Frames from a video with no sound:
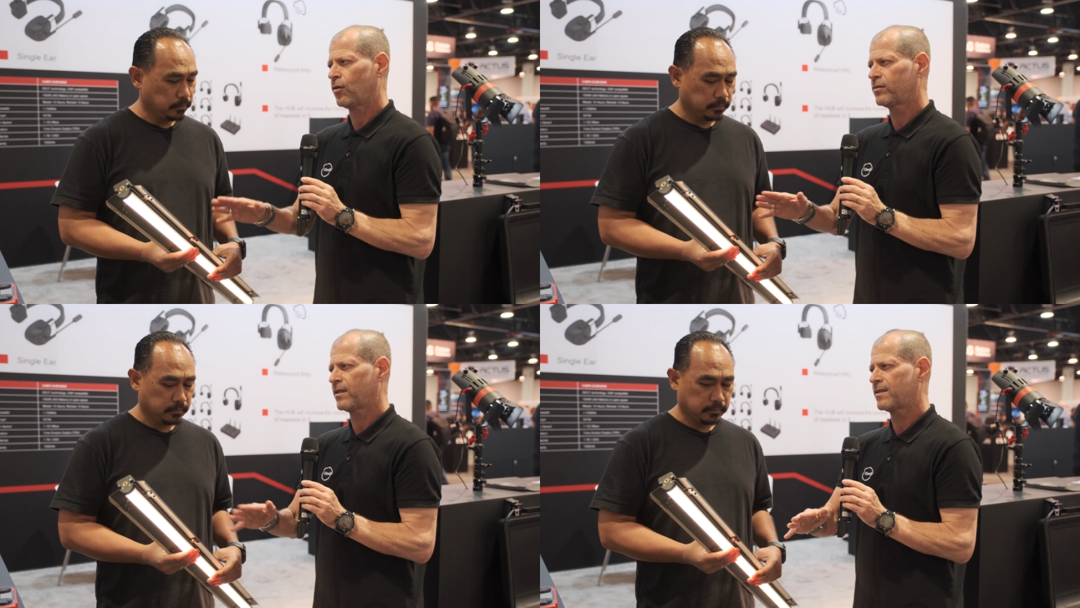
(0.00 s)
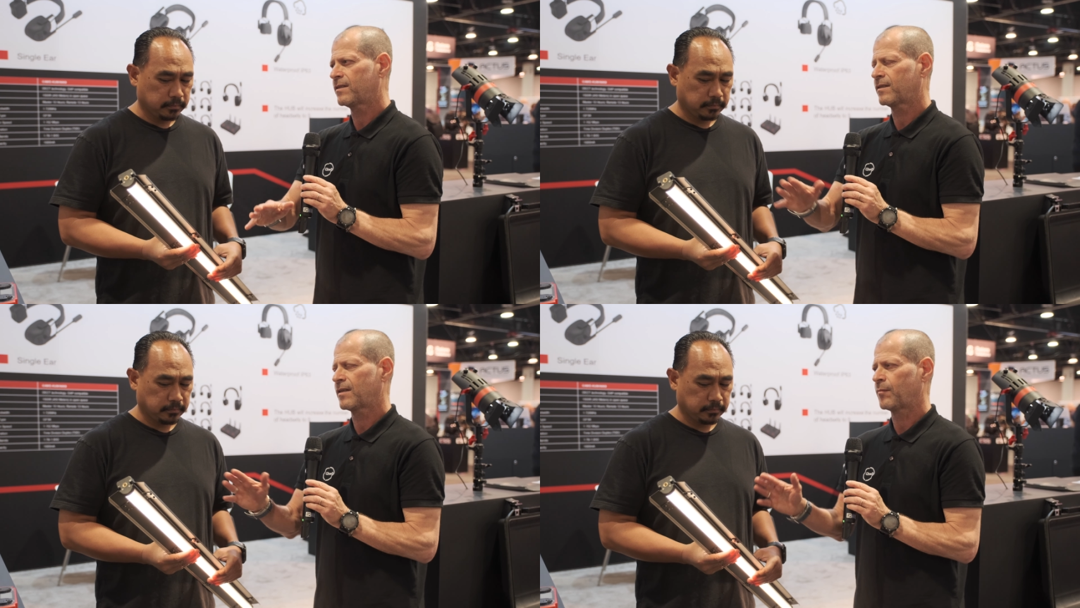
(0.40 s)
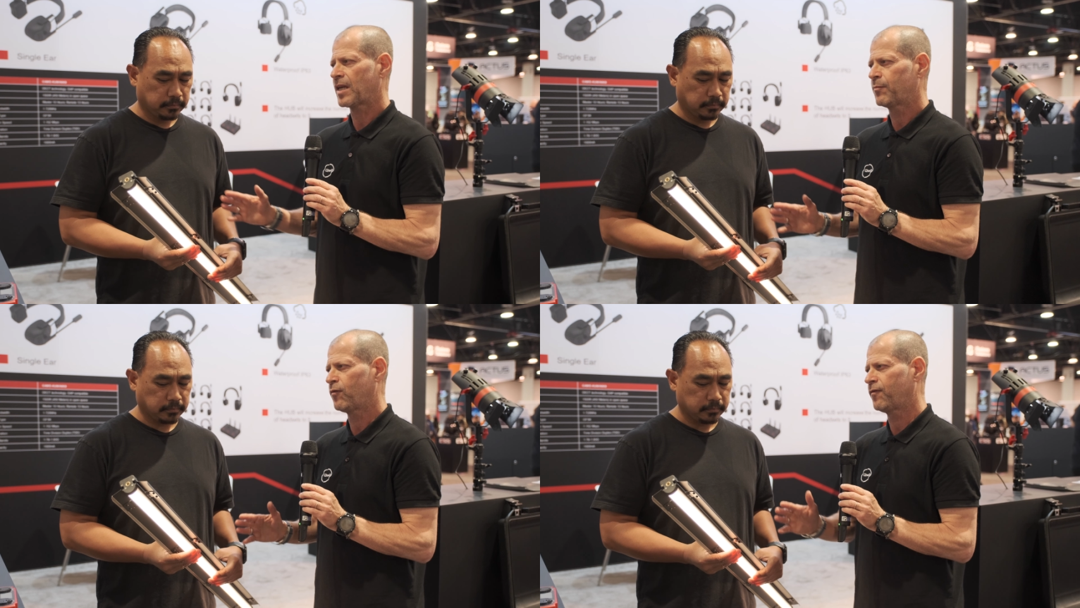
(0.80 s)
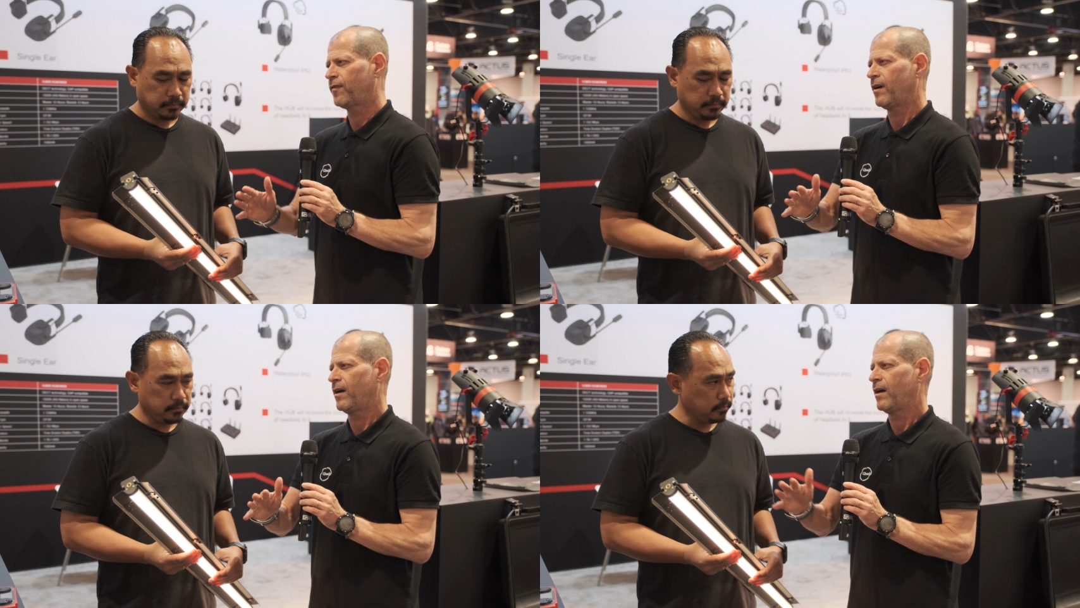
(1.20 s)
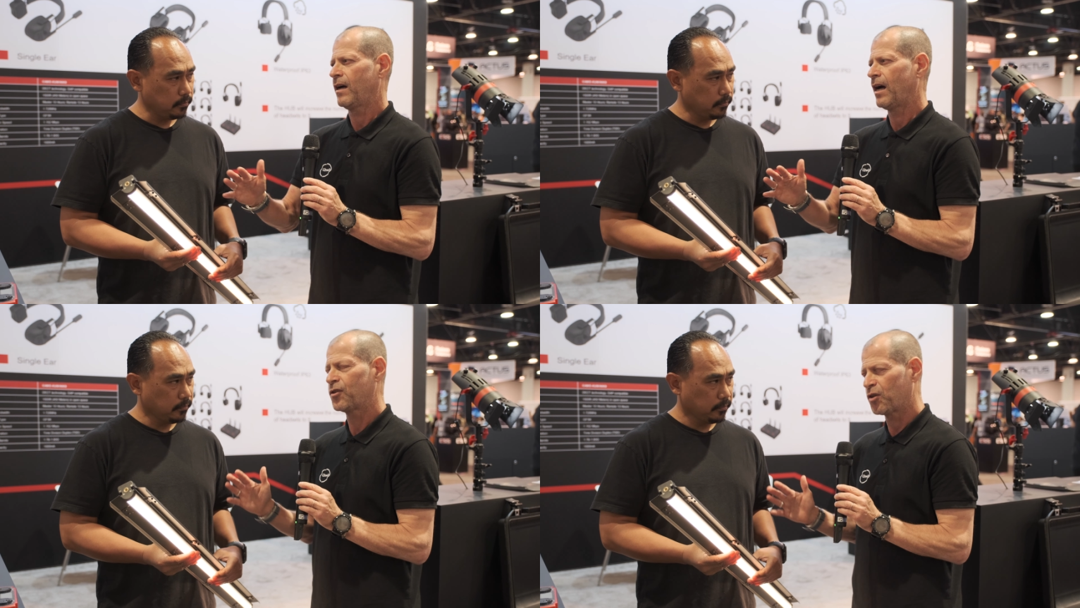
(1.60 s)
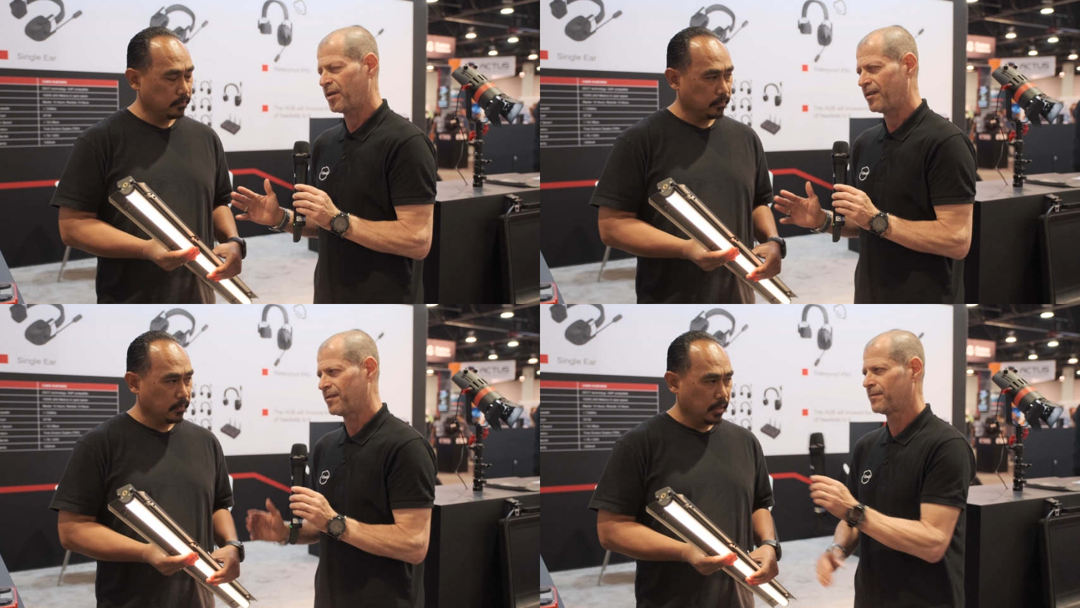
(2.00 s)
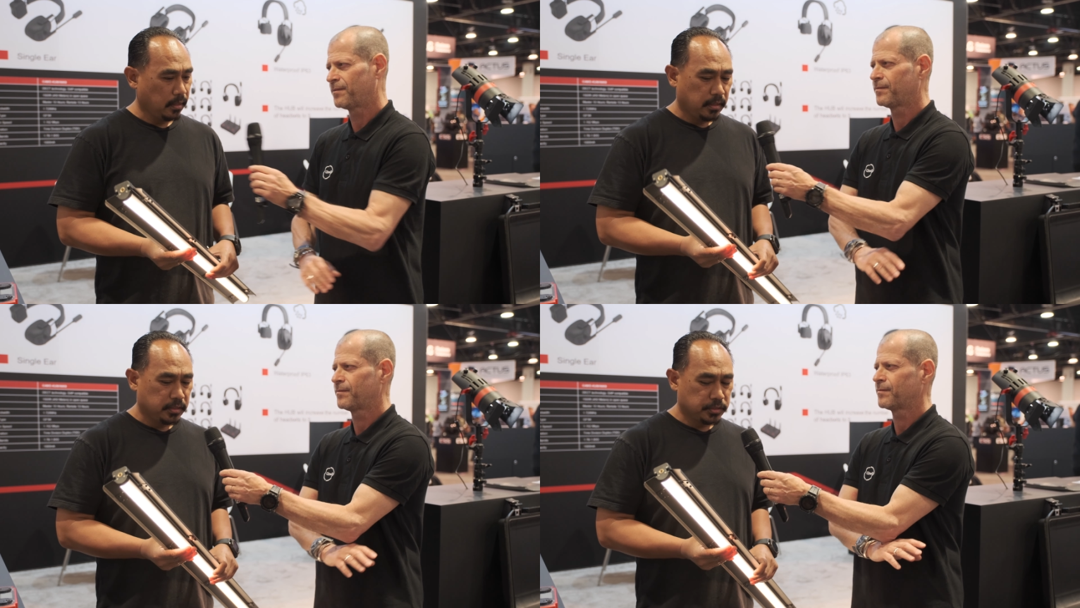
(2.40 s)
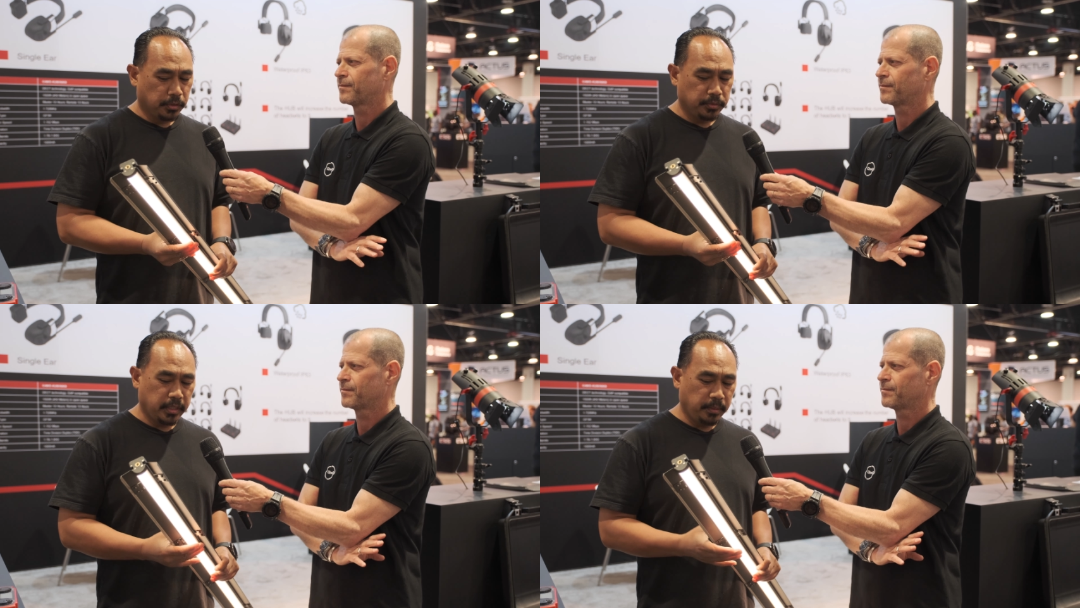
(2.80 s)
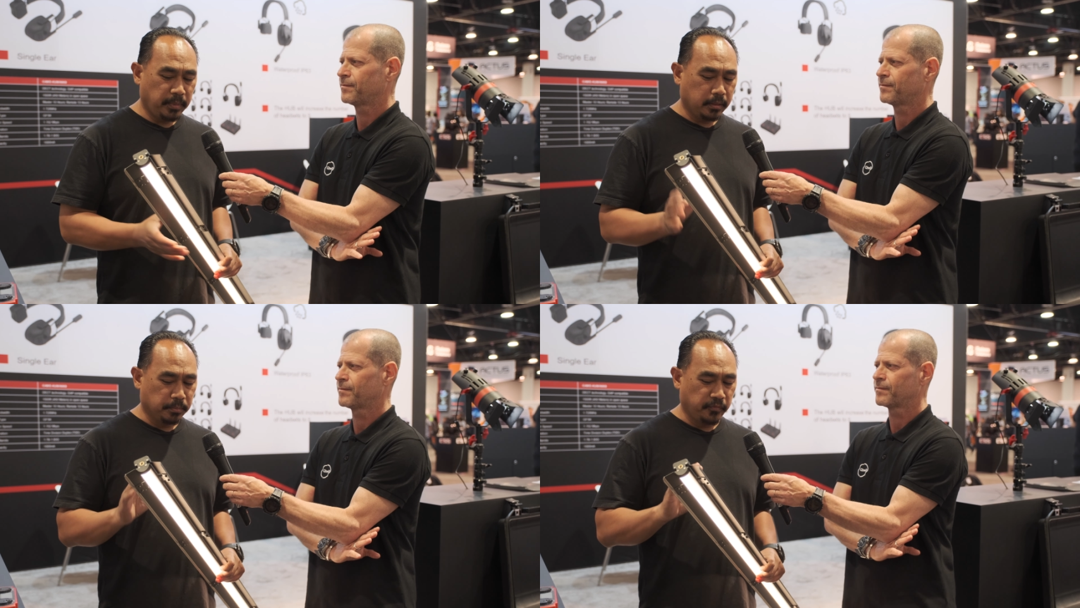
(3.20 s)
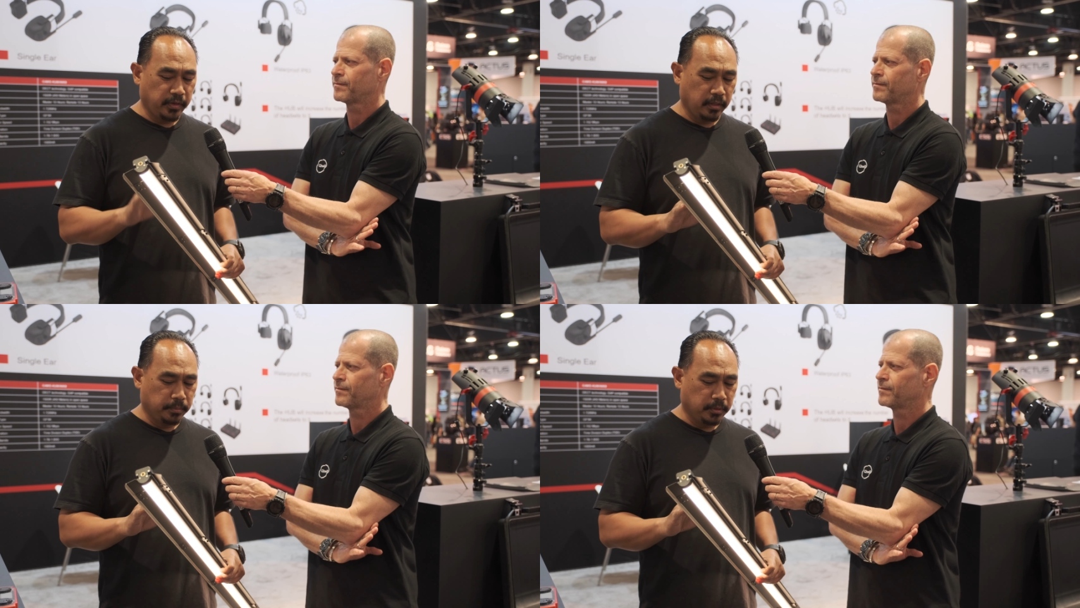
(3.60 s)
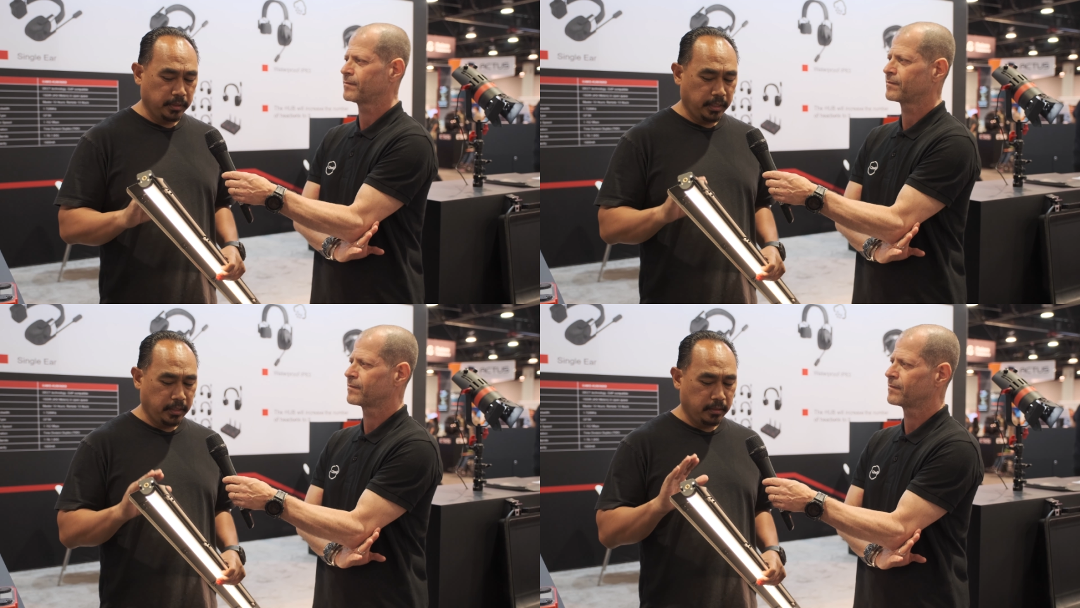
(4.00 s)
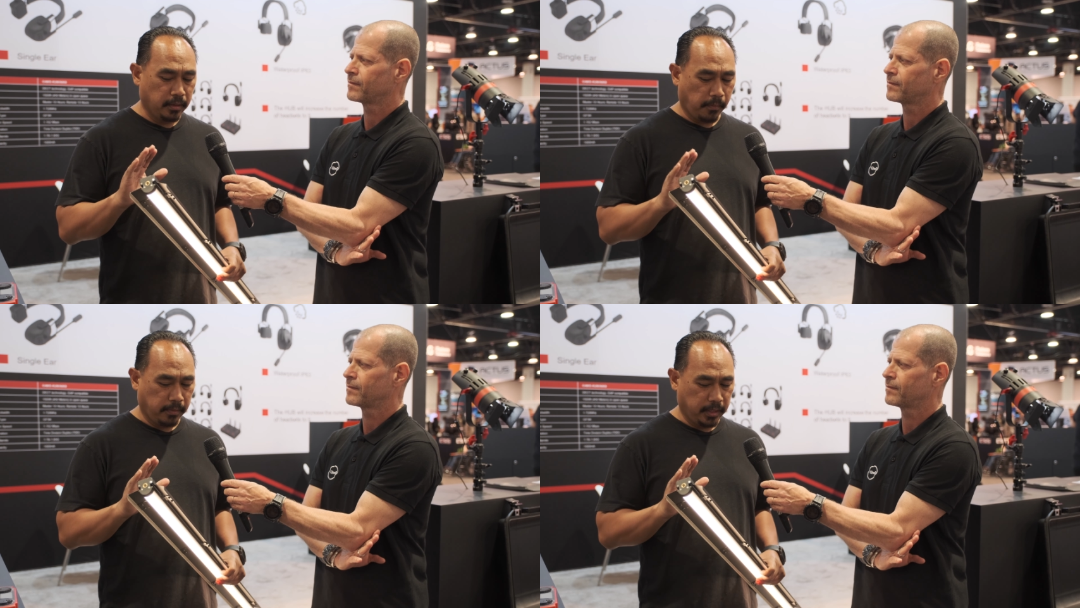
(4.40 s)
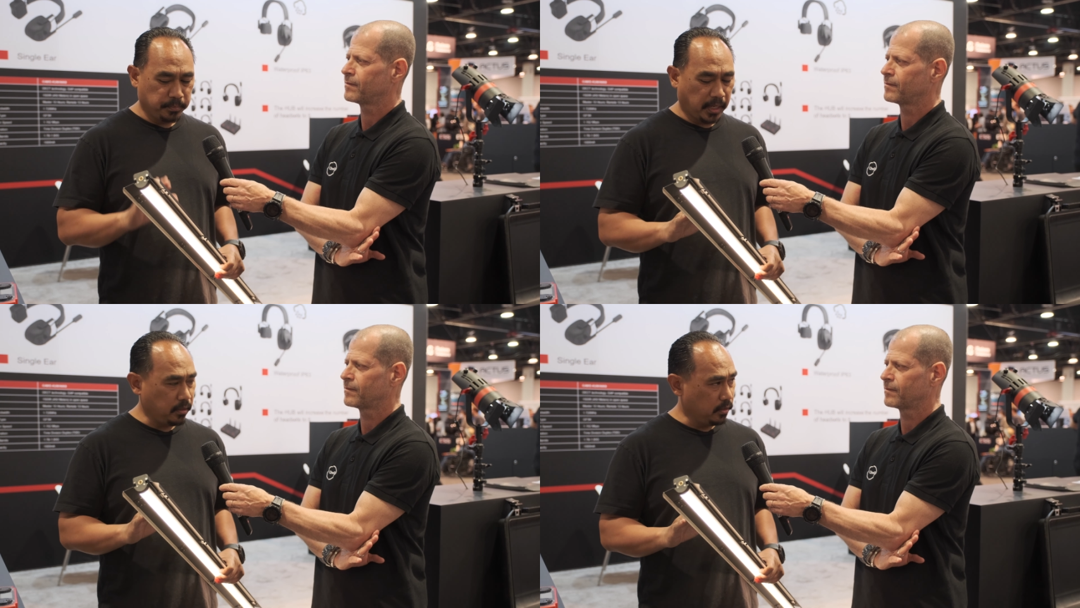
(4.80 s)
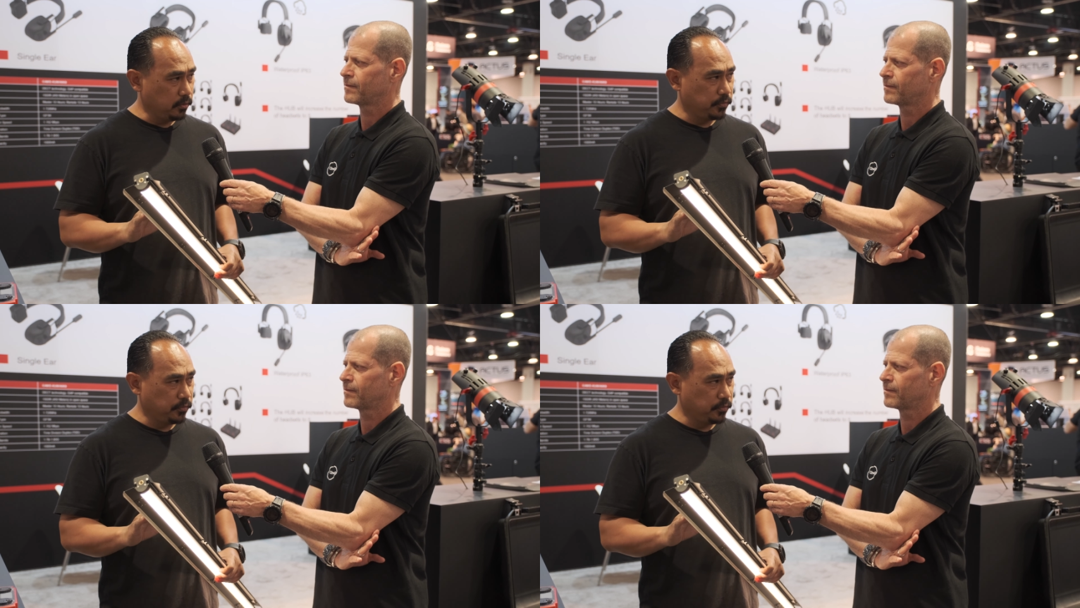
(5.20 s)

Speaker 1: or this is some type of RGB.
Speaker 2: So they make them available in like bicolor